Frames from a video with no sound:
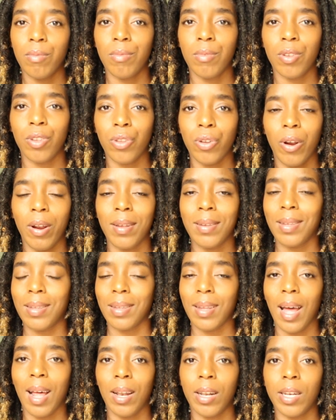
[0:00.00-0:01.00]
start
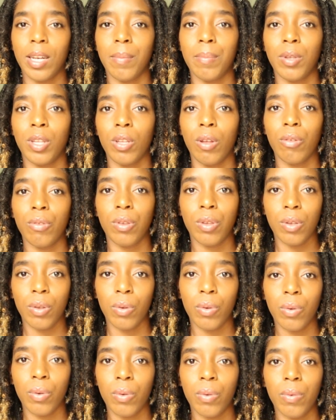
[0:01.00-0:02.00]
styling them so
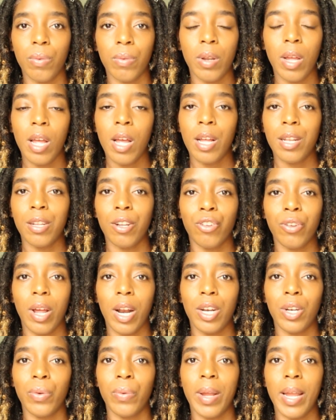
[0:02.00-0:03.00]
soon. Don't
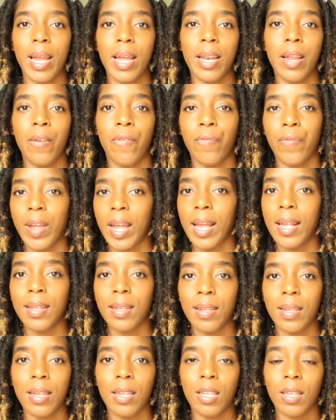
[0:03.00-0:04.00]
try to do any
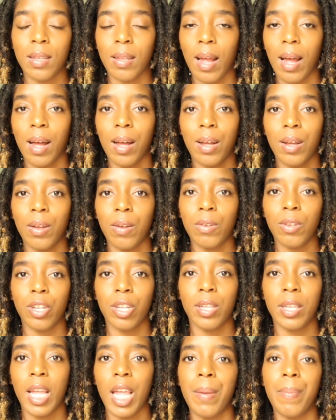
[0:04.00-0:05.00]
fancy styles.
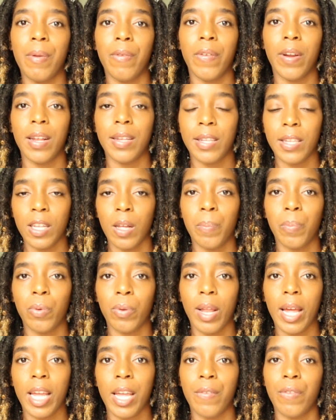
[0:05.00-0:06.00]
Just keep it very simple.
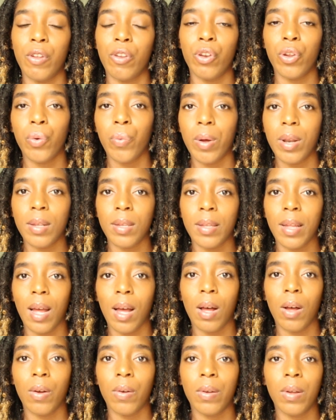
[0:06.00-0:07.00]
Like if you do want to
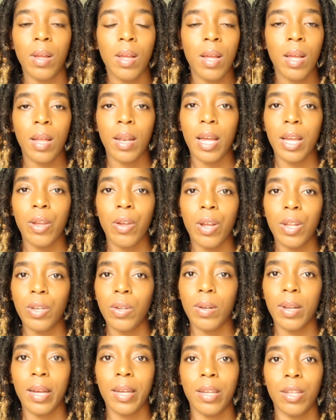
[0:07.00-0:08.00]
style, like you can
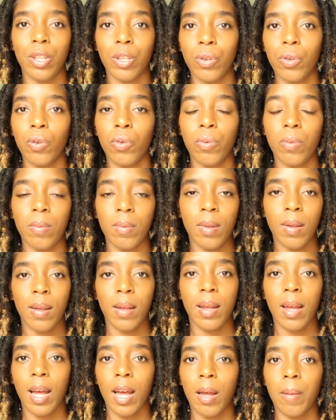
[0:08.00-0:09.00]
do like your 2
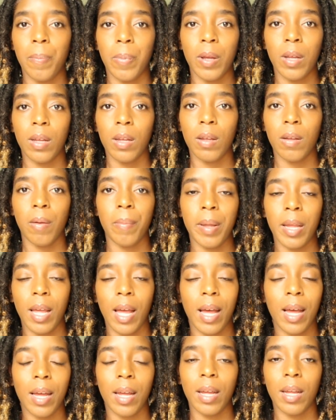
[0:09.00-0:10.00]

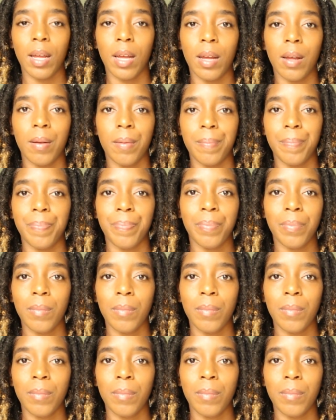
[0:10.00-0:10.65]
high